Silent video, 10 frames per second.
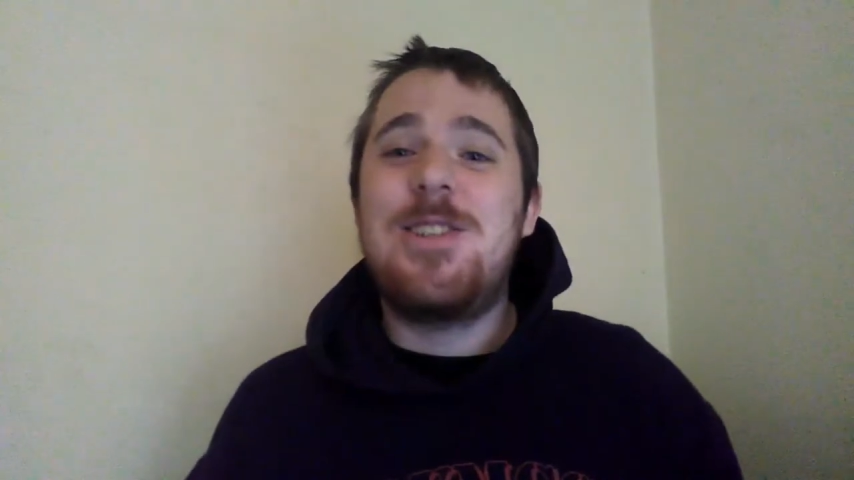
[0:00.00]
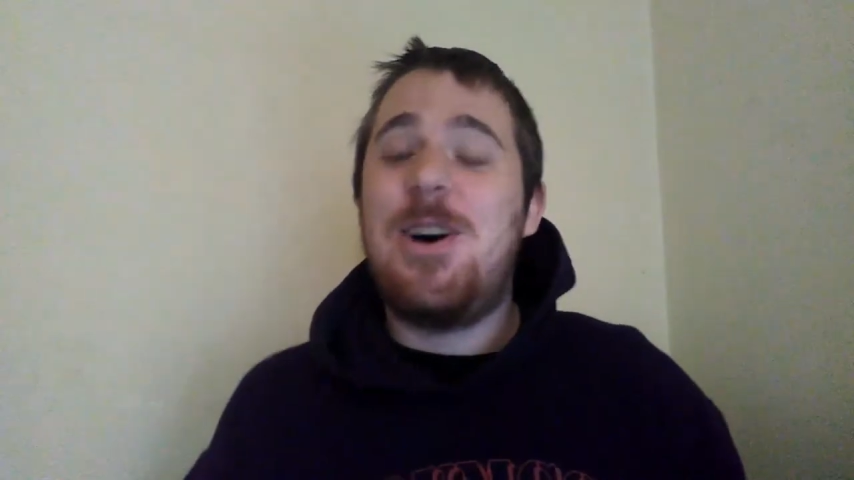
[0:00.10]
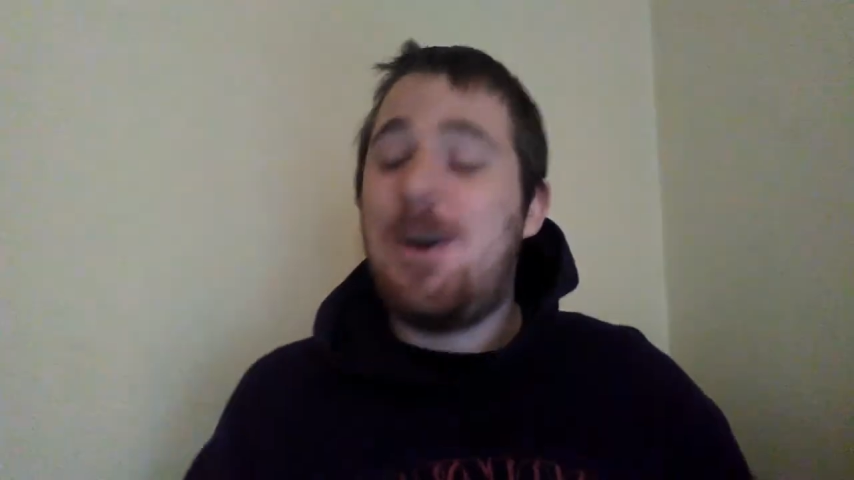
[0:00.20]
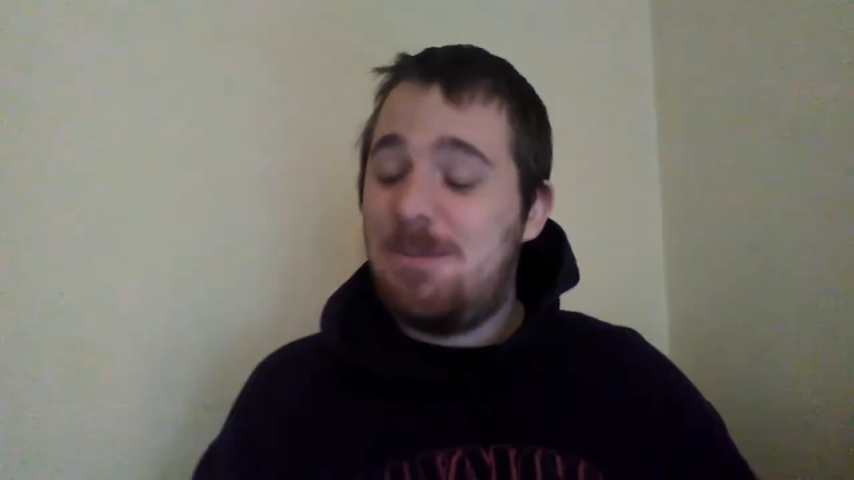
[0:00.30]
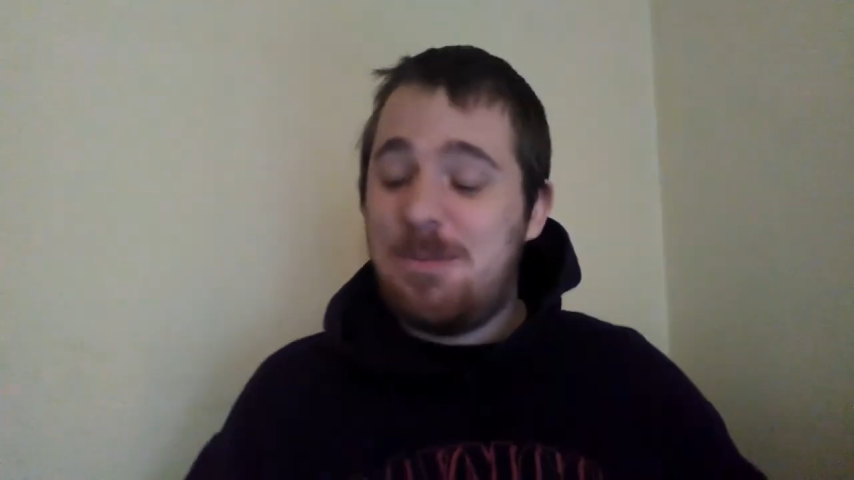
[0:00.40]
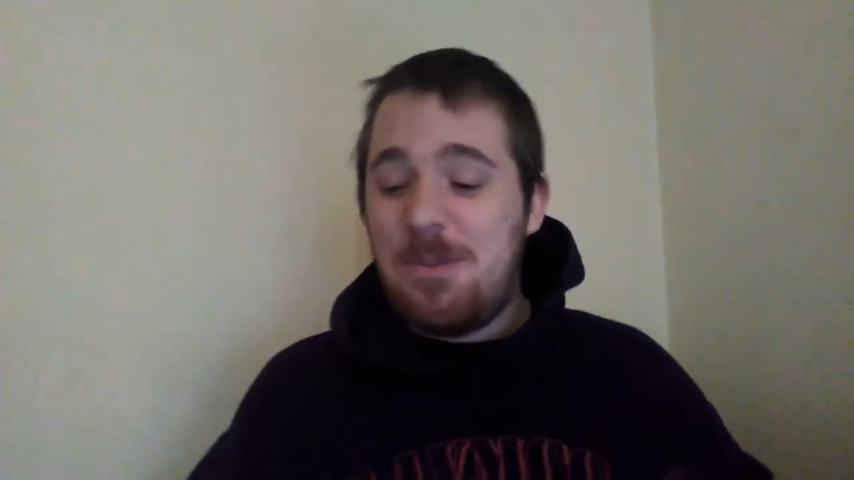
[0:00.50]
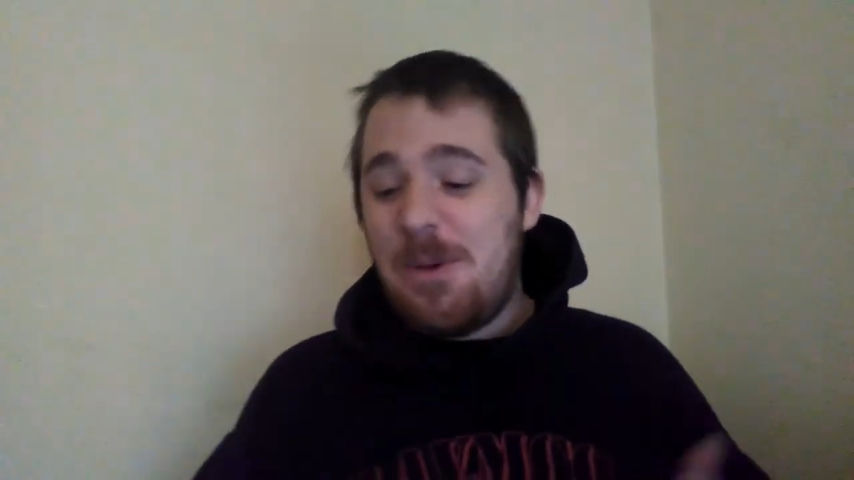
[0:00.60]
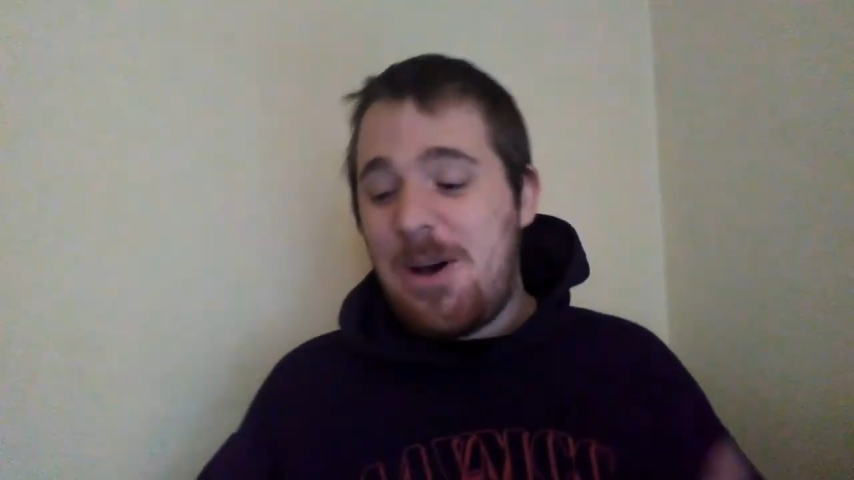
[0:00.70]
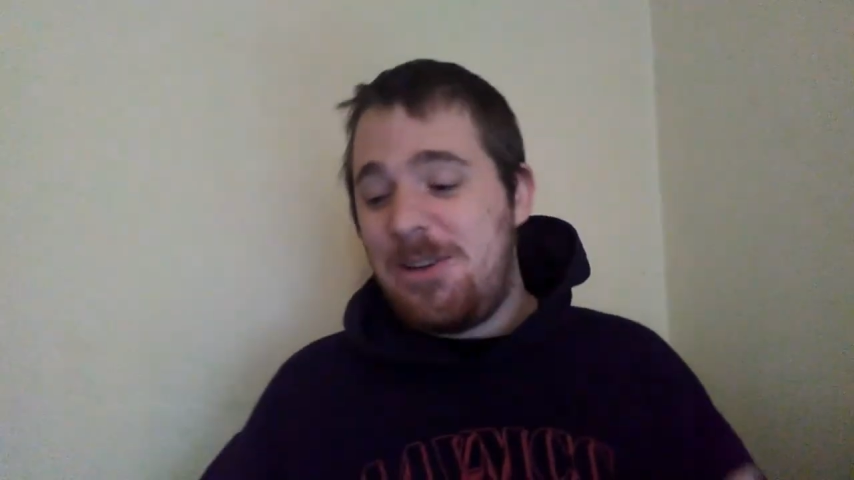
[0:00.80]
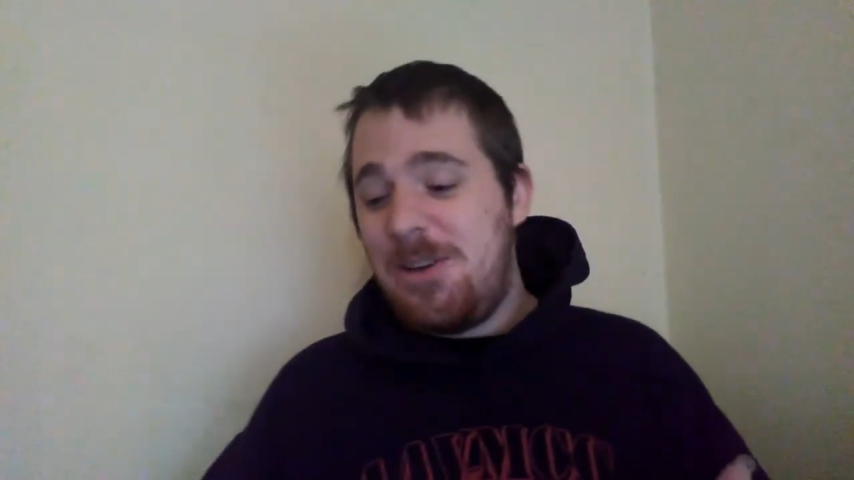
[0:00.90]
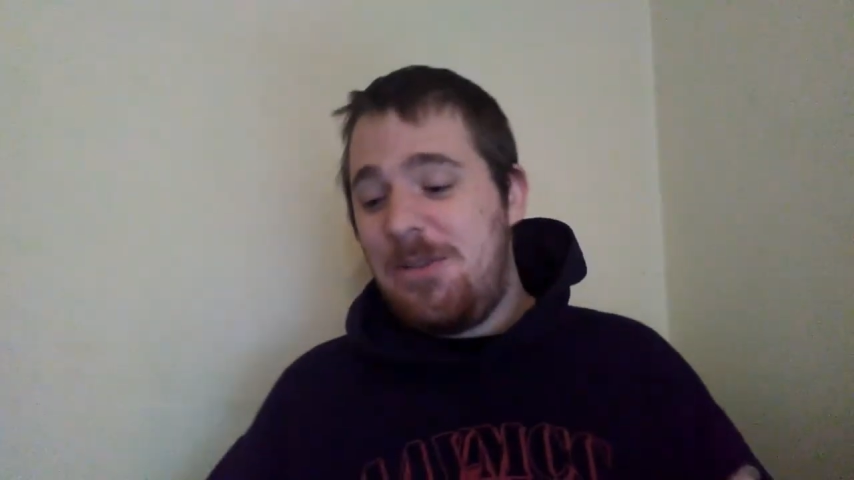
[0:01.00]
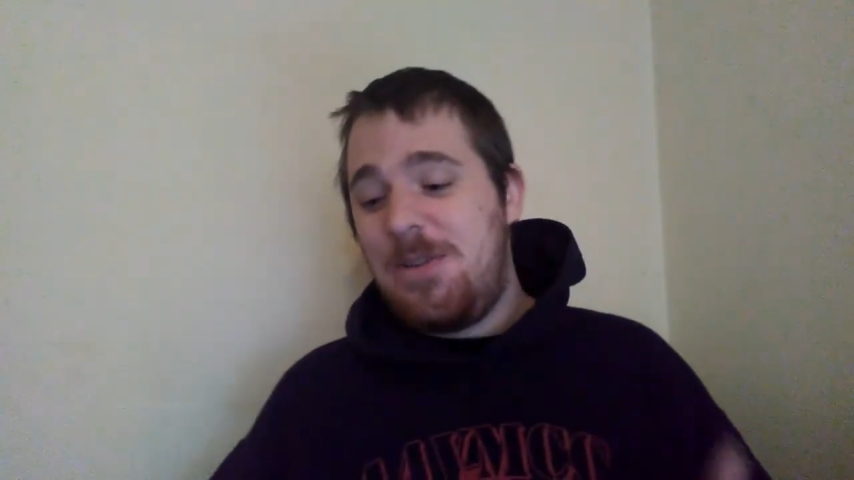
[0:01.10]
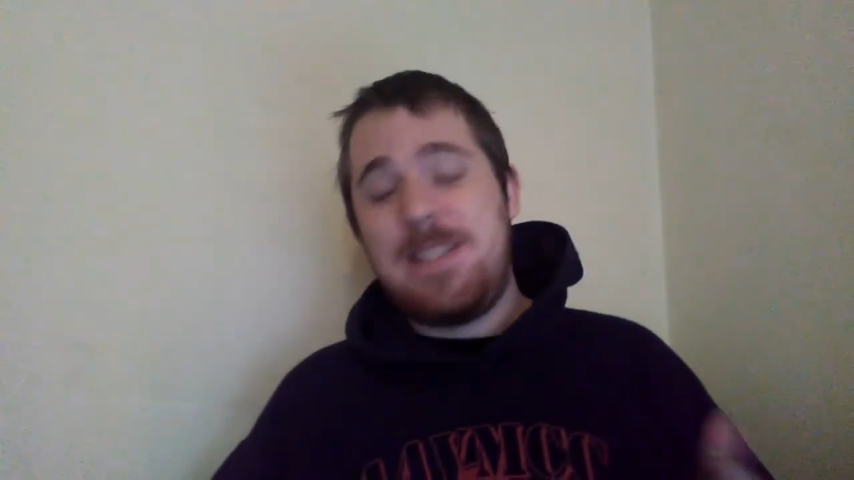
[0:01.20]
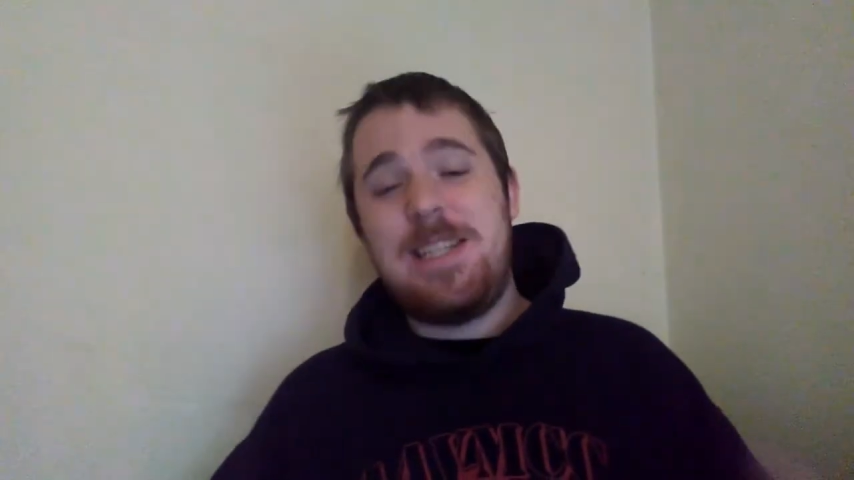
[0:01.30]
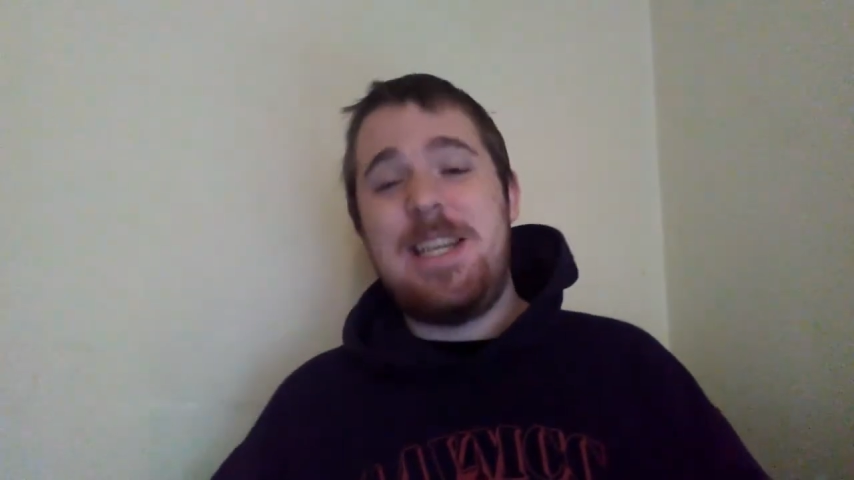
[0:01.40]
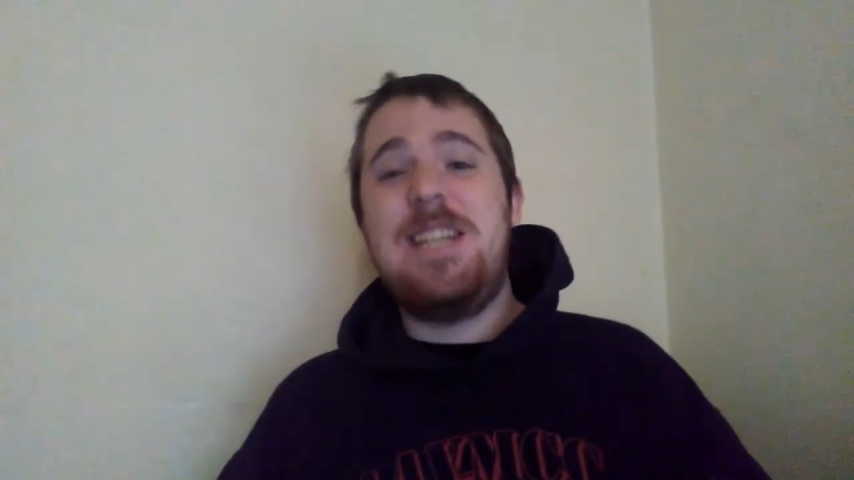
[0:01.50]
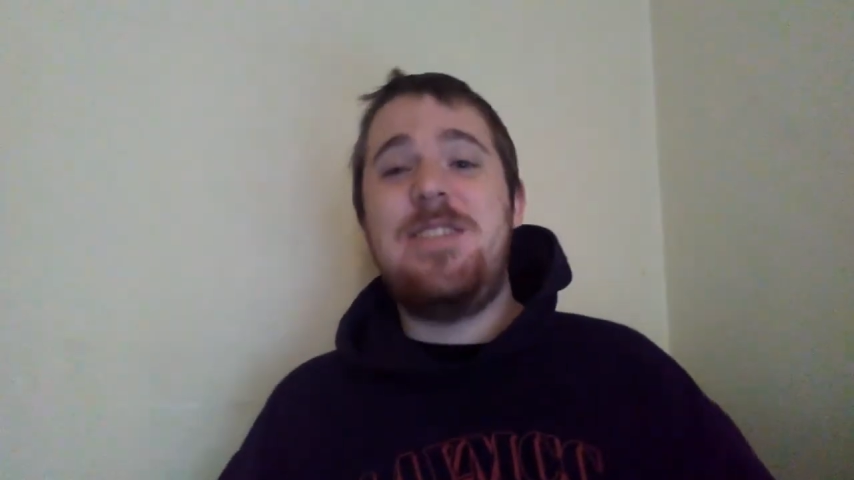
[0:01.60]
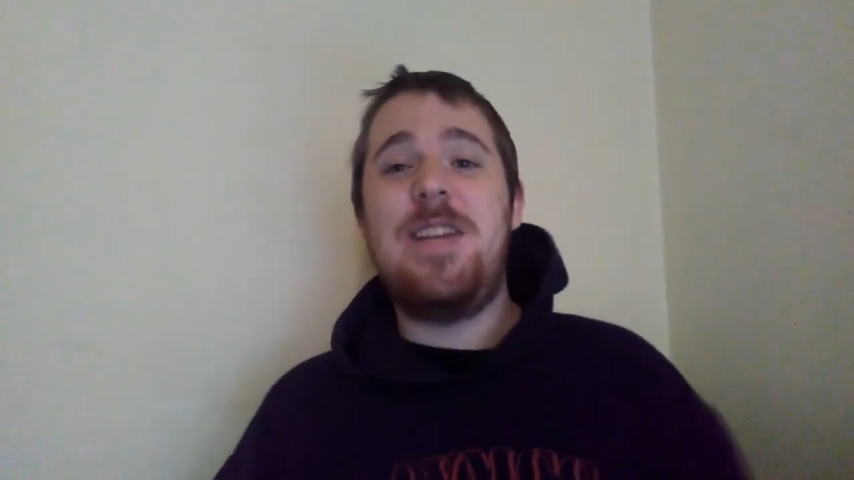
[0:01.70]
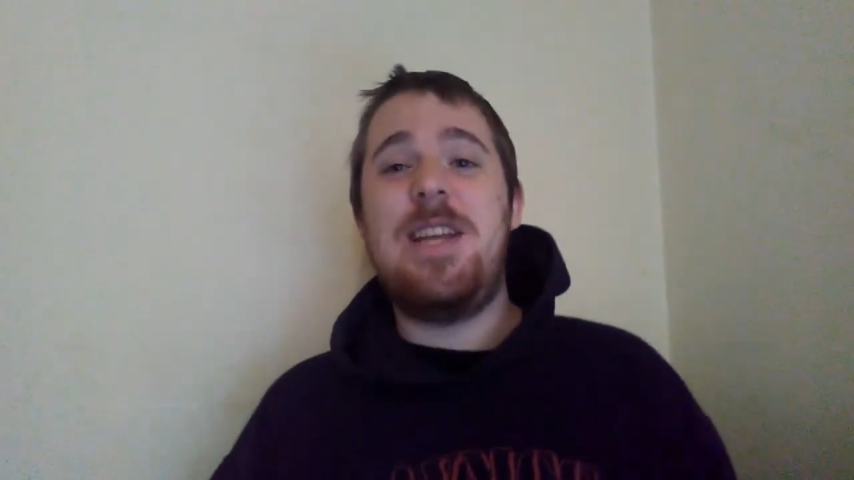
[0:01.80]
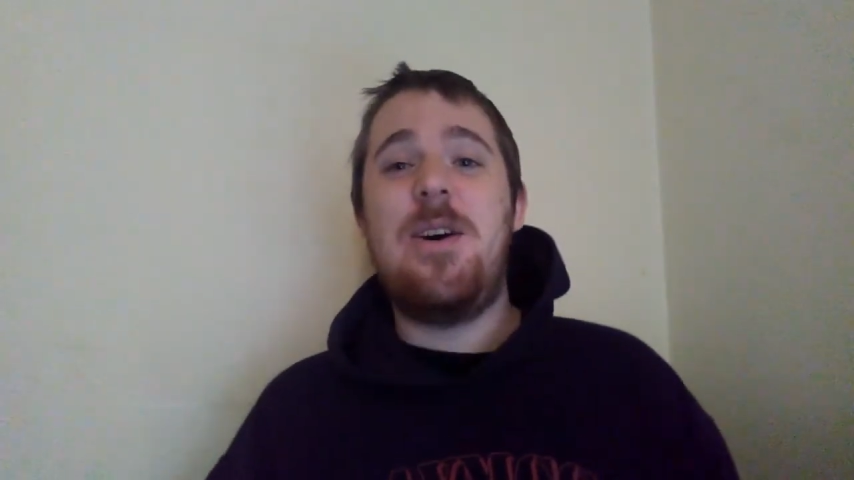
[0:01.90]
thought what I do for today's
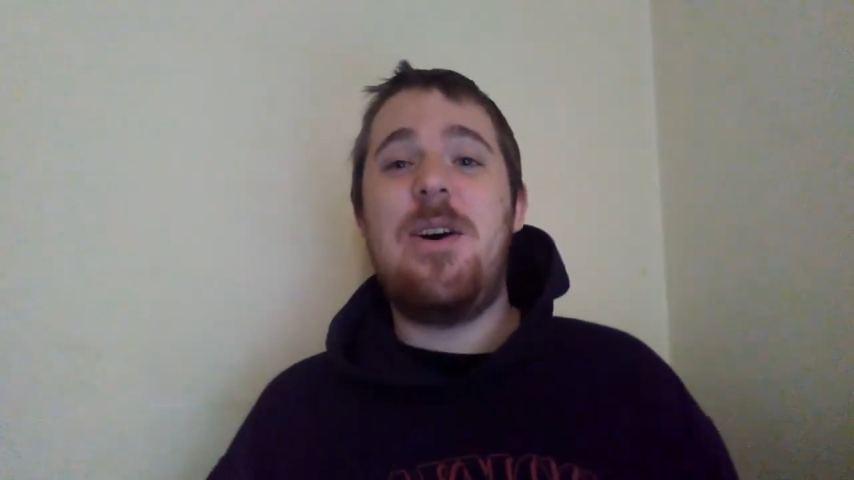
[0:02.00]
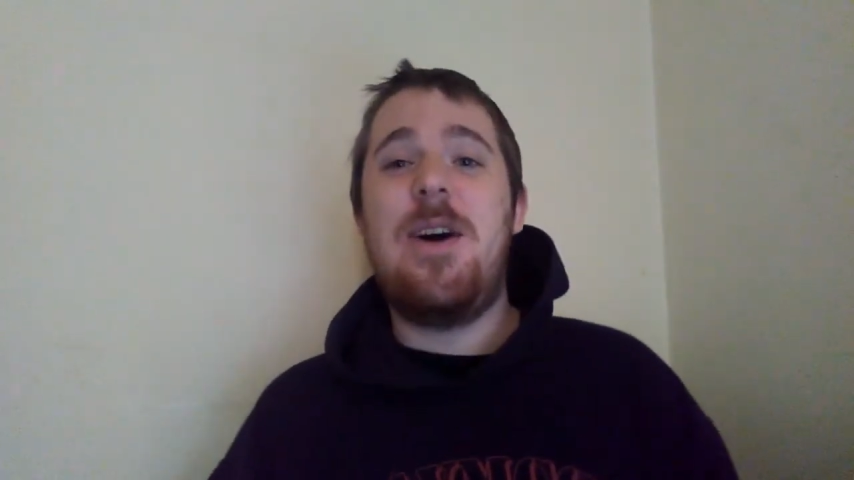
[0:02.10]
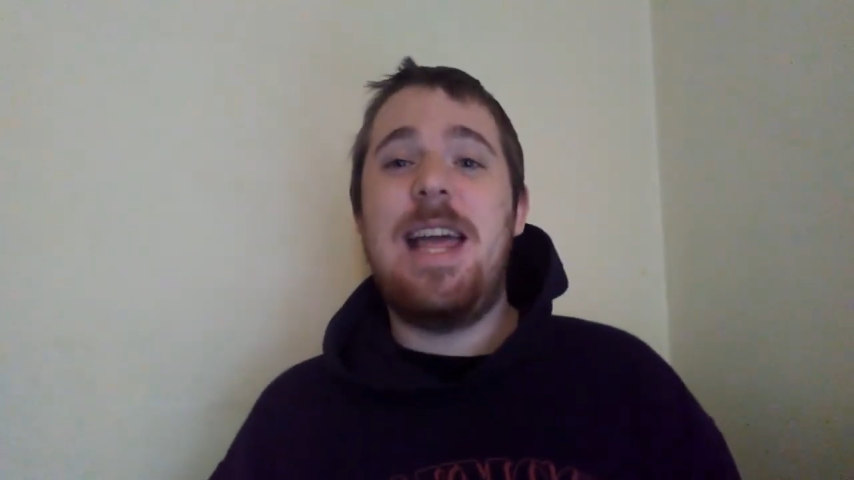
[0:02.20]
video